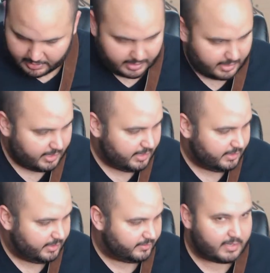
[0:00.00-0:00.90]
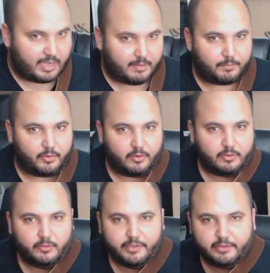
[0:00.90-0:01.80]
And it's got
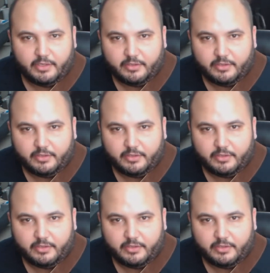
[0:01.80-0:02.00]
Perloid